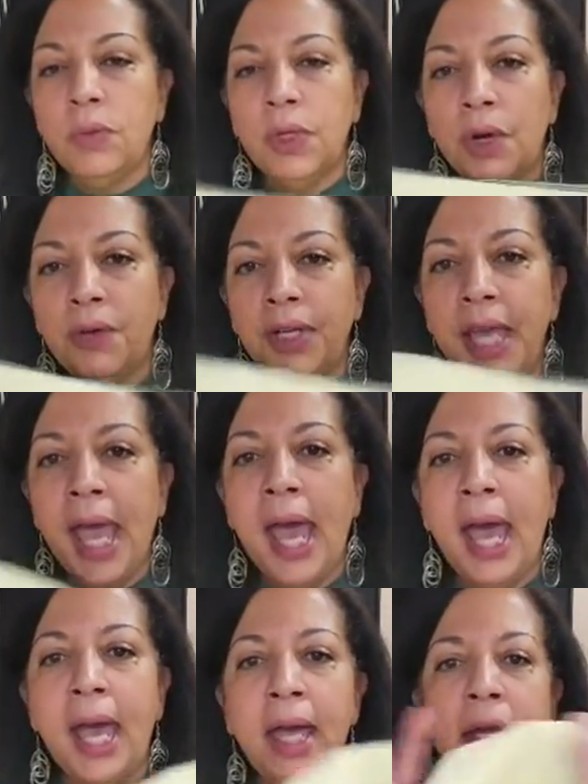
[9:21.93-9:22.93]
We already
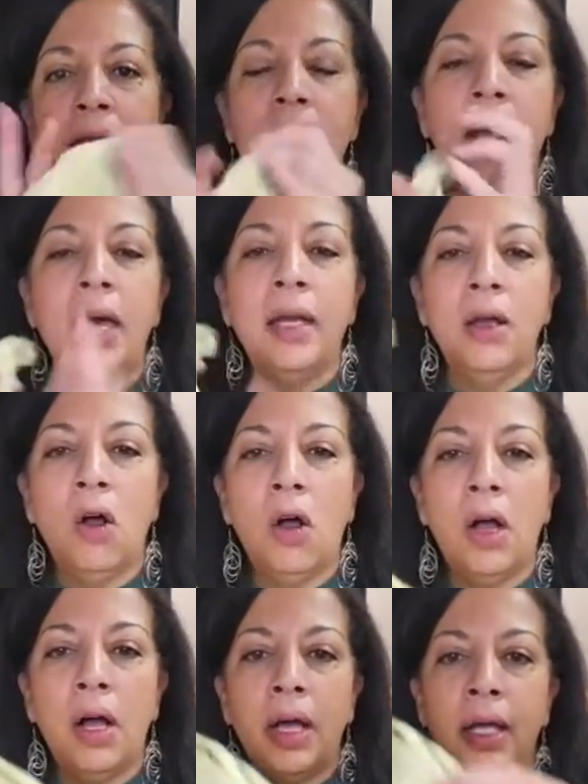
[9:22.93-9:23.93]
had cut
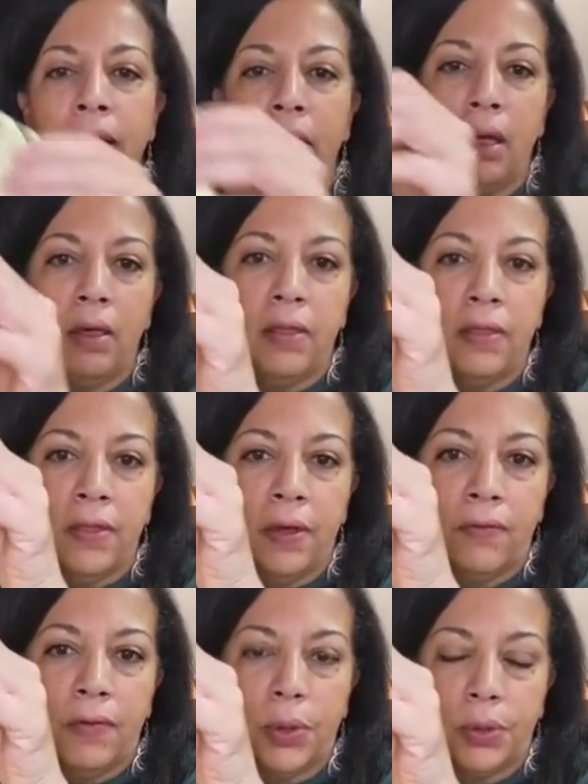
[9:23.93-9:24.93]
on
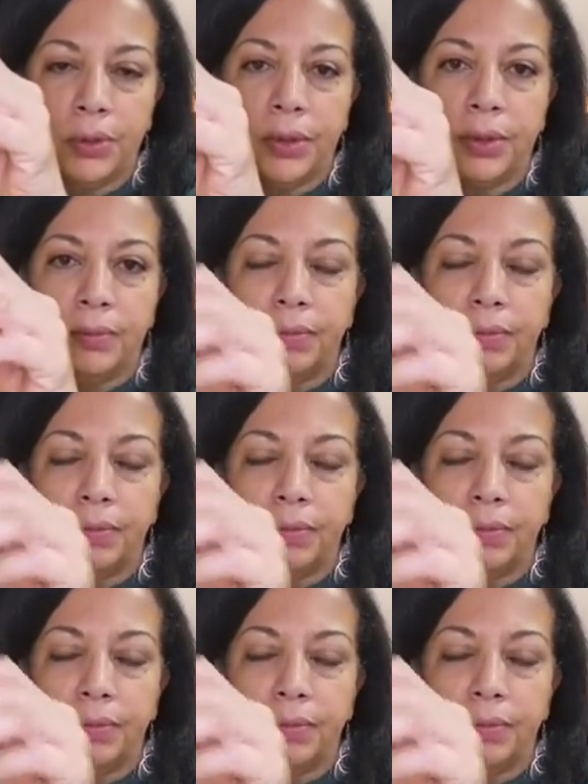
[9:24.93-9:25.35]
the fold.